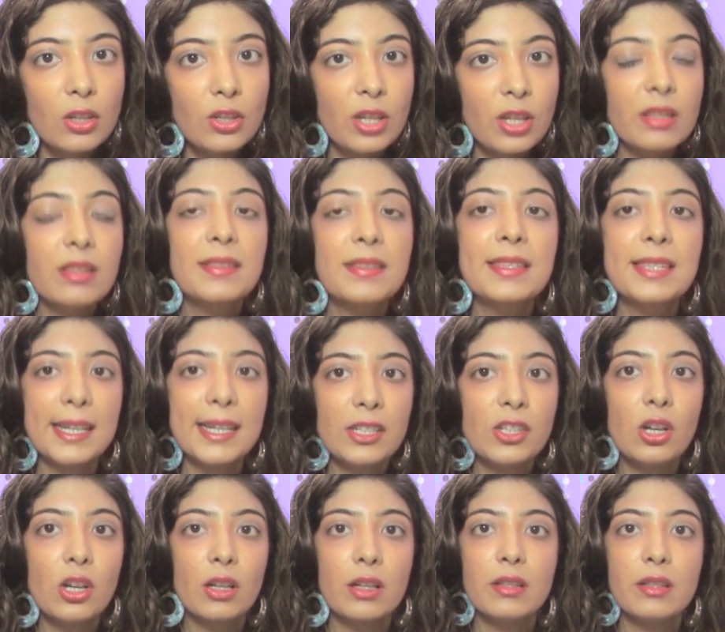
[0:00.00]
Just
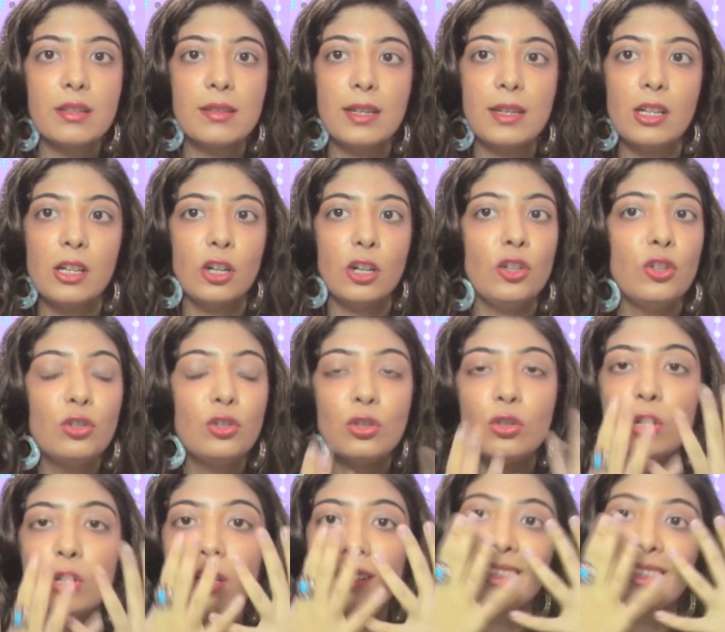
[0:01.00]
set your concealer. You
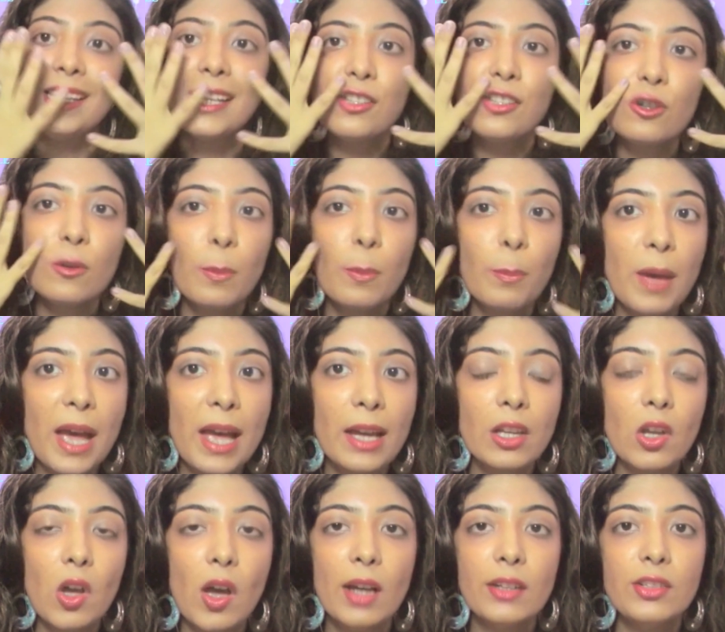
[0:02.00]
do not need to
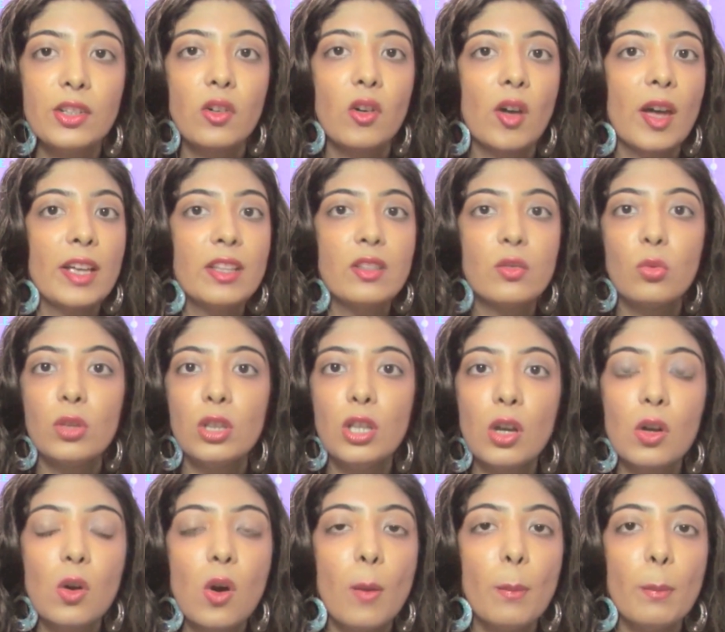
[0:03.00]
pack your under eyes with
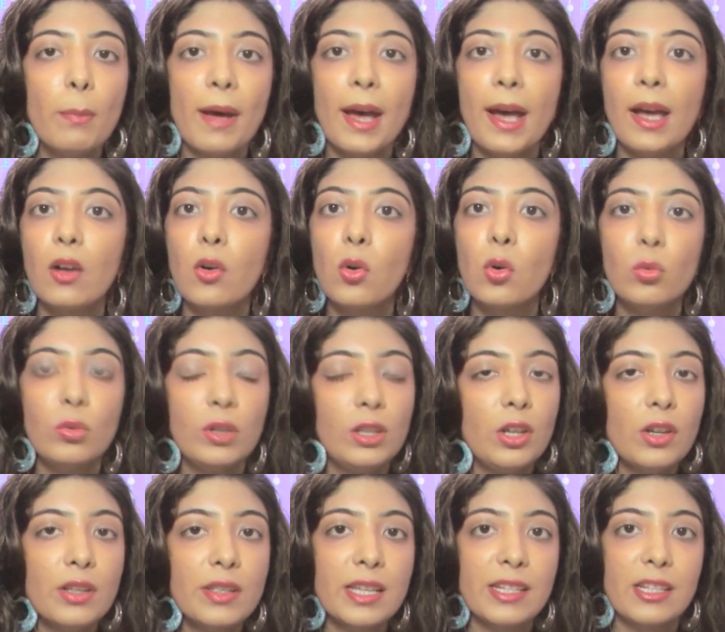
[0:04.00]
your compact or
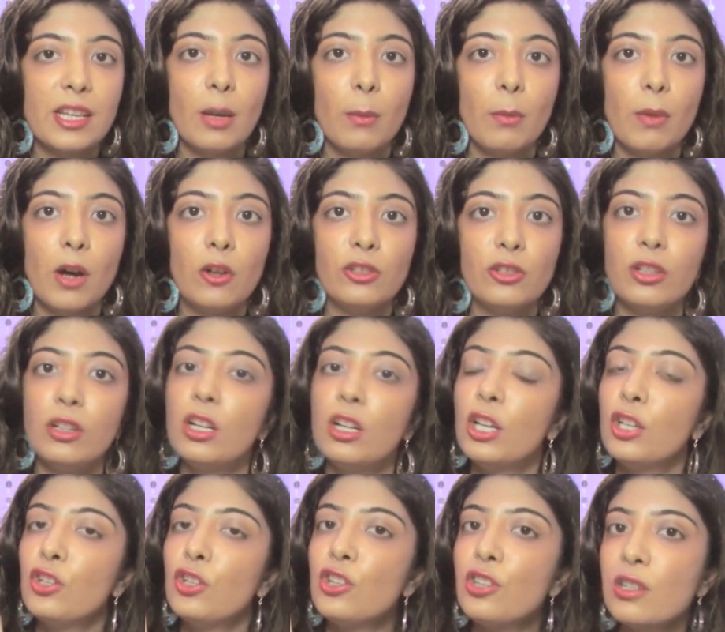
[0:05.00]
with your setting powder.
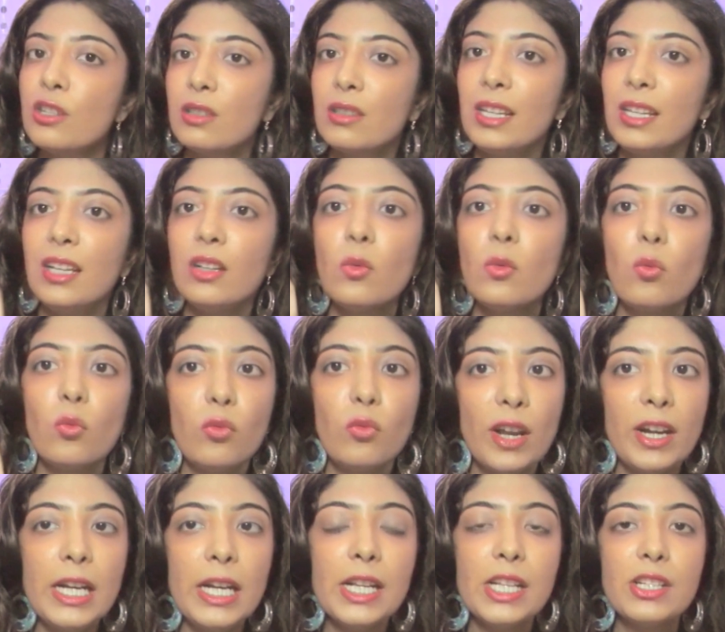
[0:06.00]
You just need
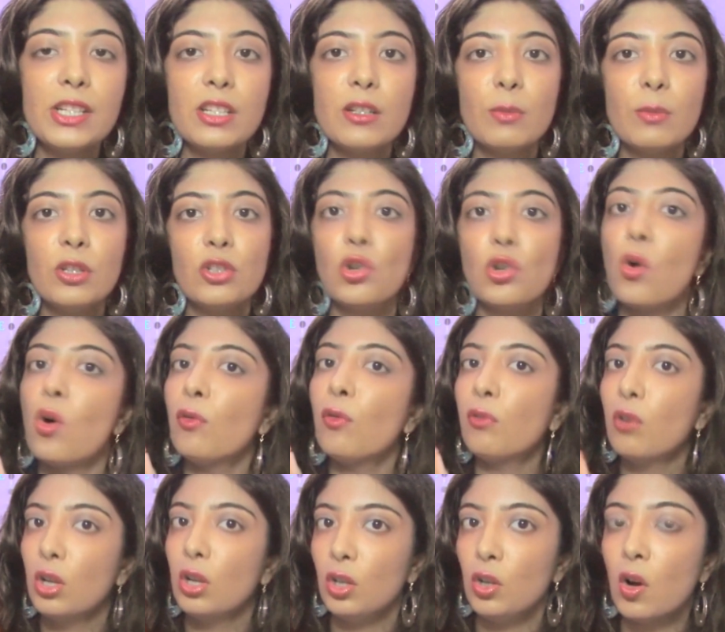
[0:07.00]
very little bit of
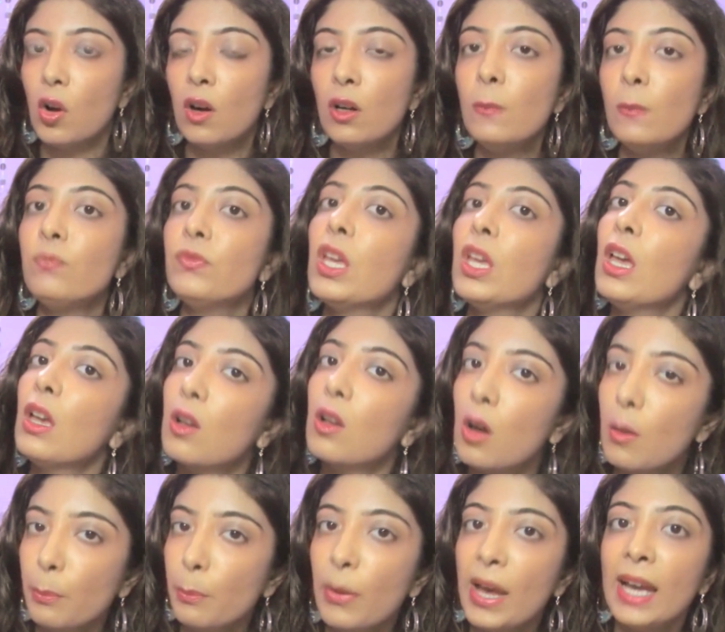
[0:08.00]
your
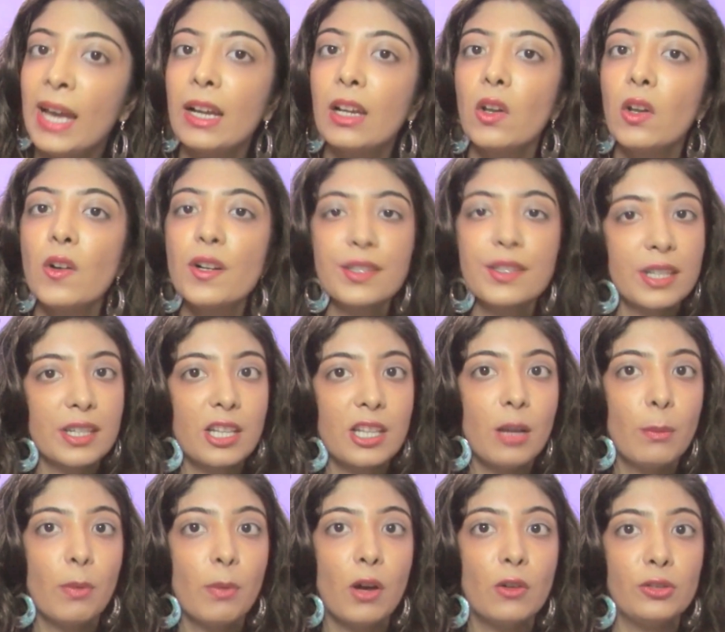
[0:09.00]
compact or
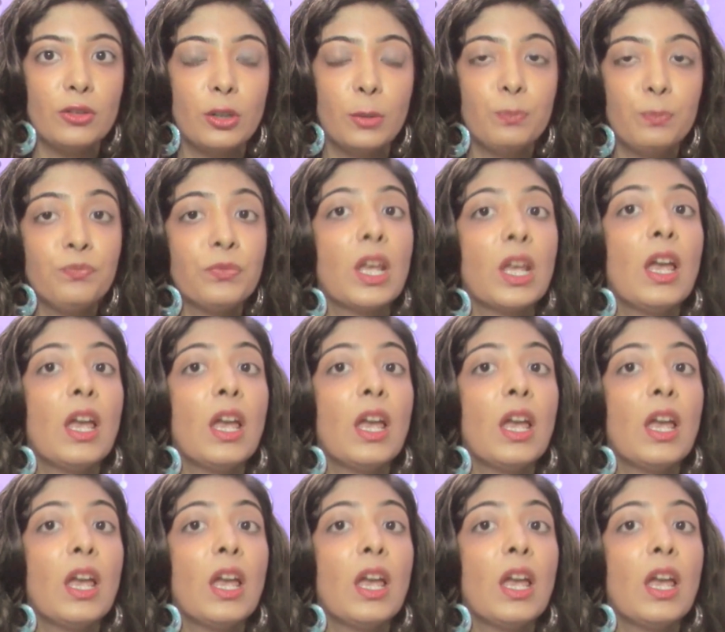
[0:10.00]
setting powder.